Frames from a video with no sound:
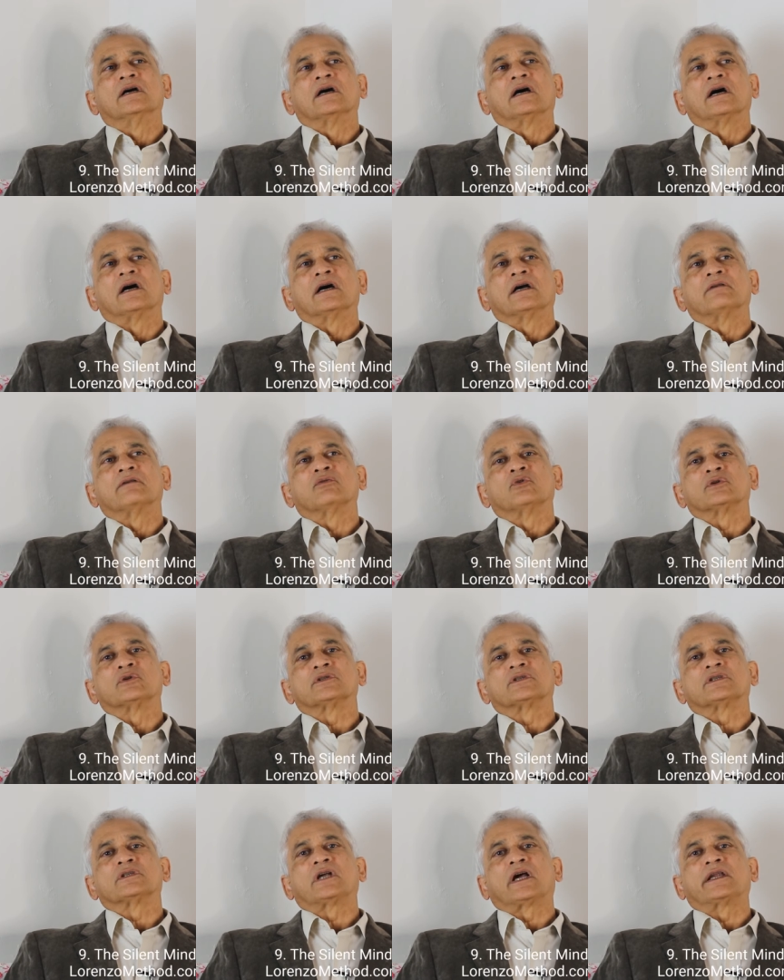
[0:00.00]
I was
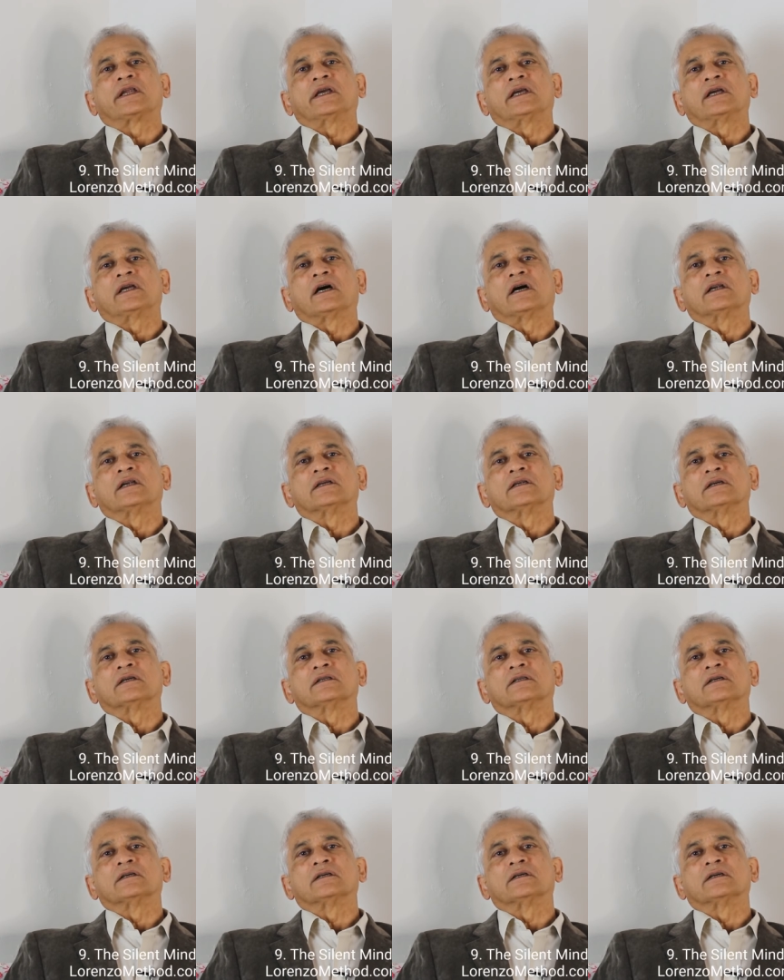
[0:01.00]
studying under
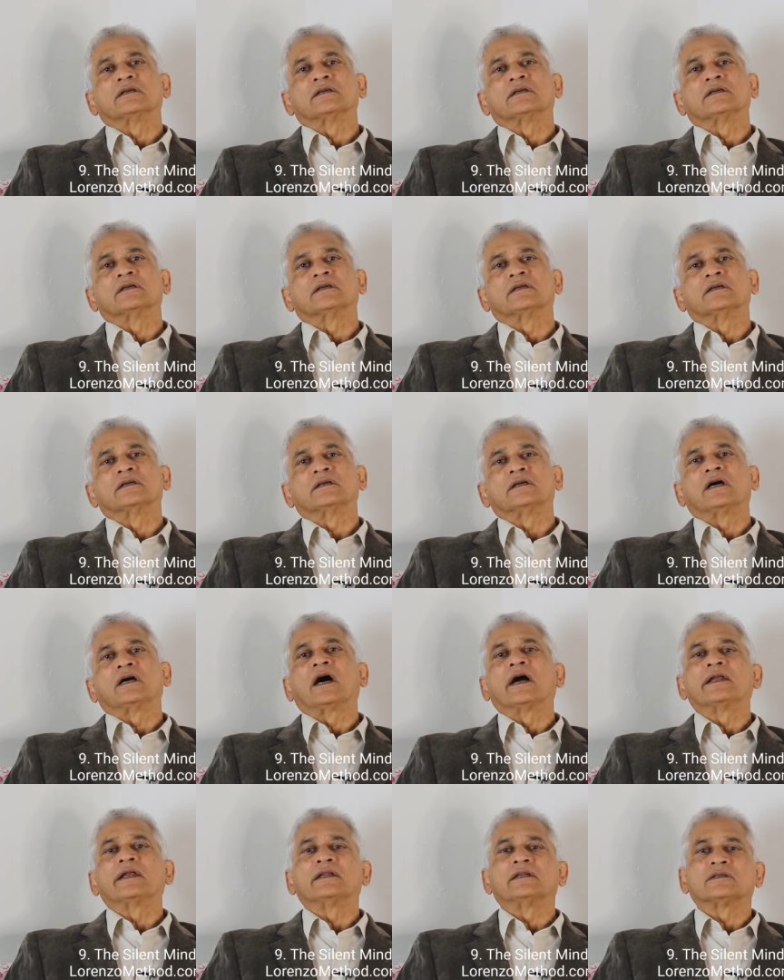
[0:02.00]
the
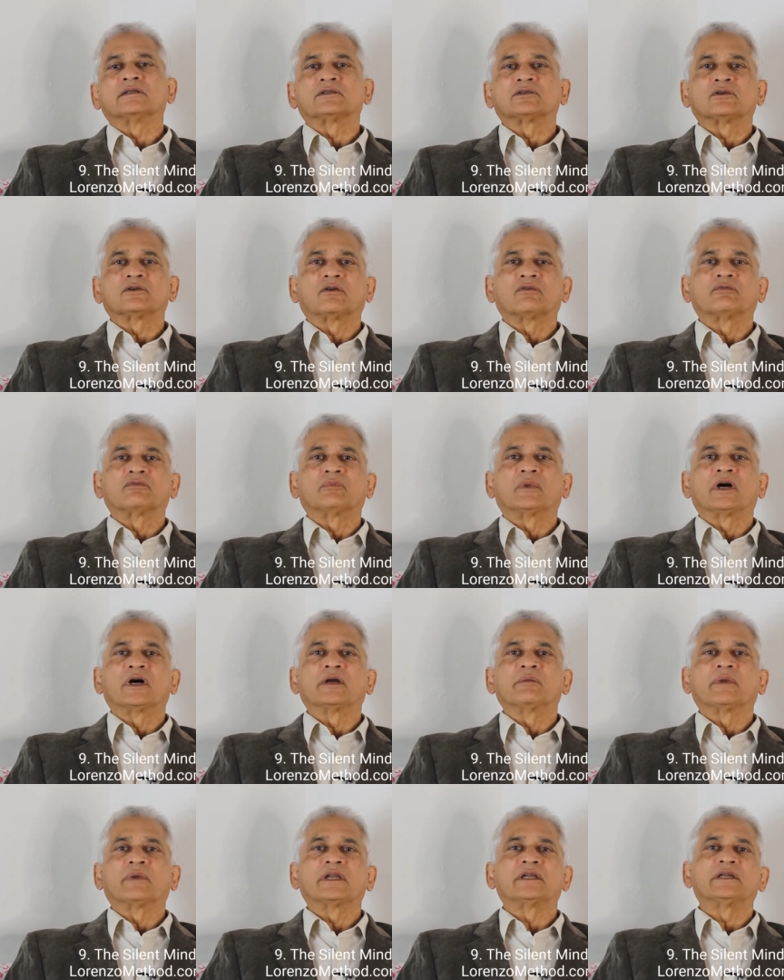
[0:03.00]
guidance of my
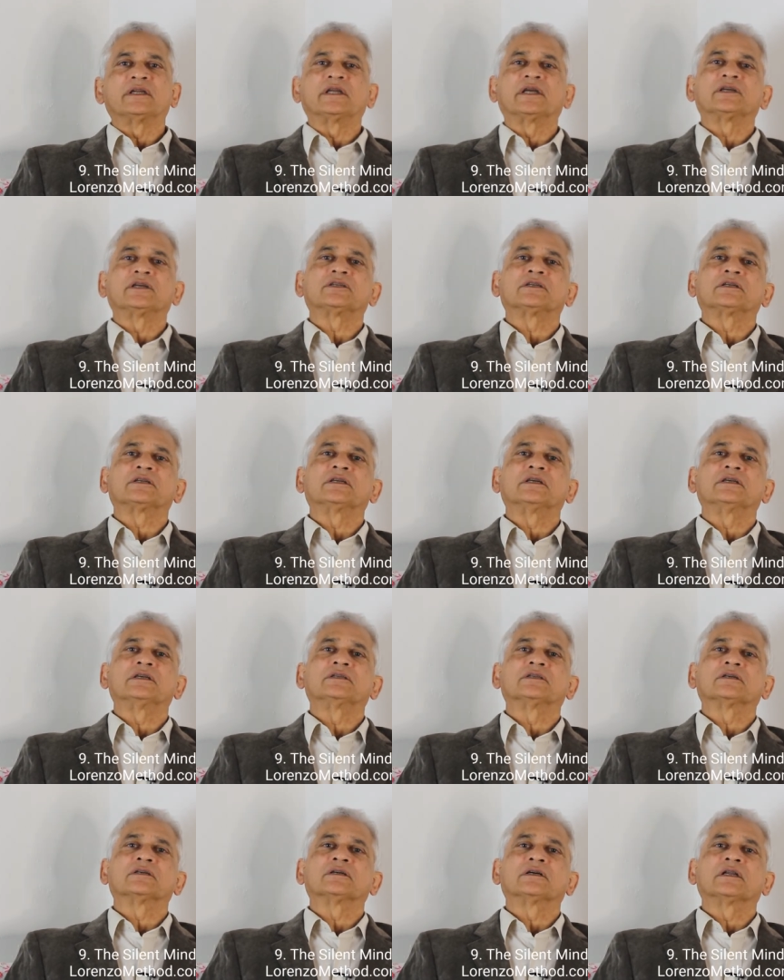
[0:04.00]
meditation
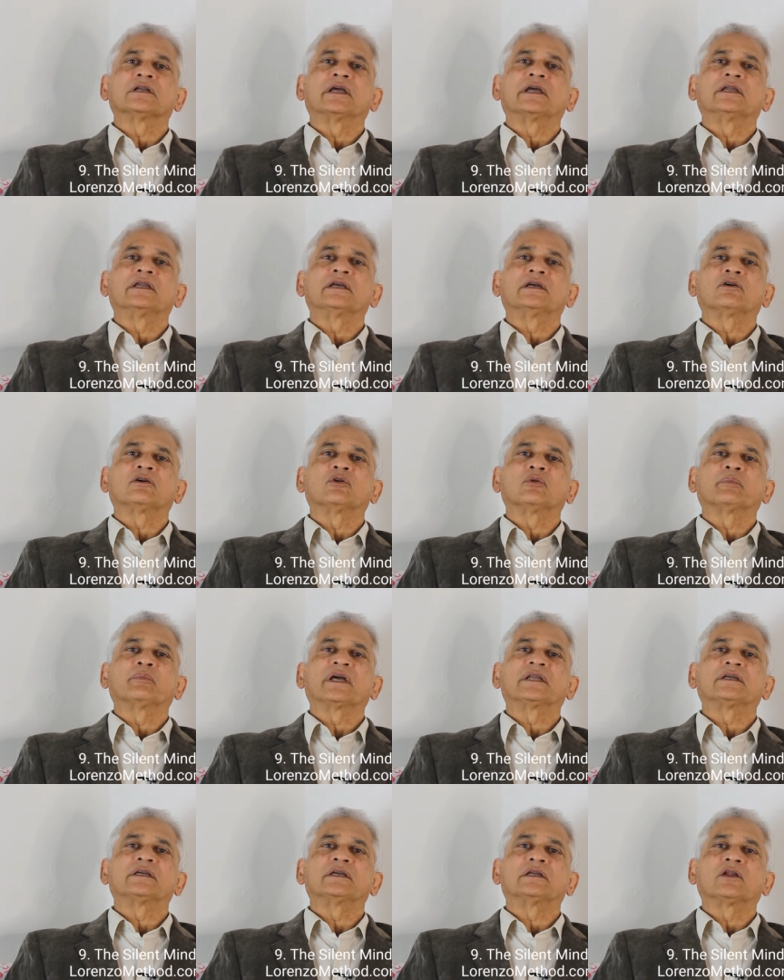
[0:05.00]
teacher, a lady called
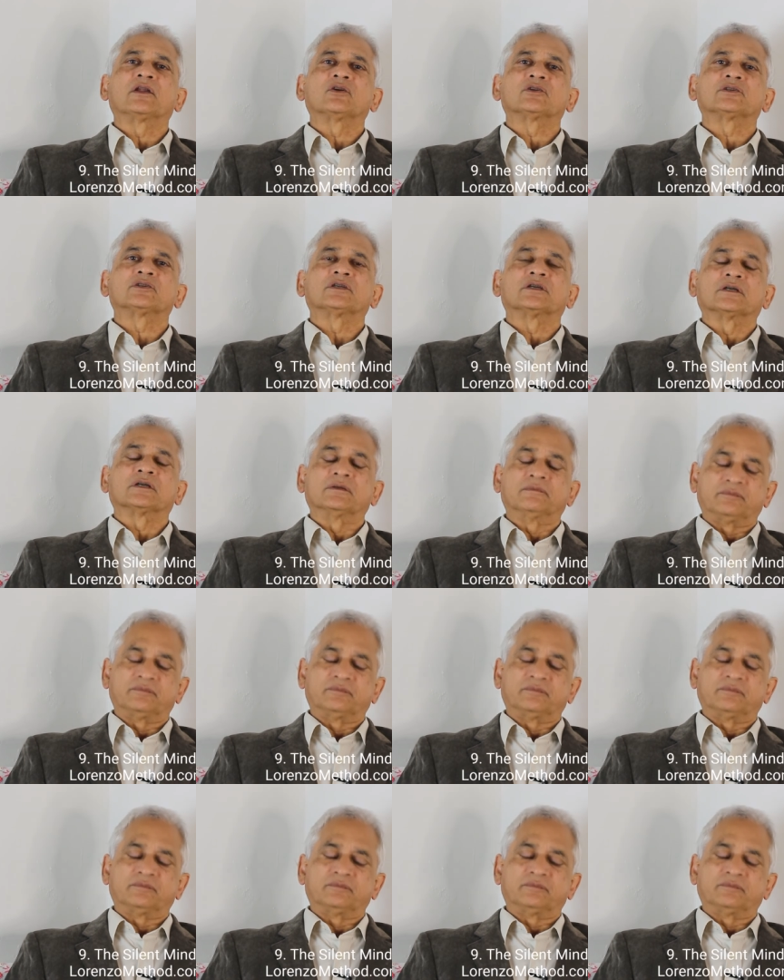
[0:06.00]
Betty Gloucester,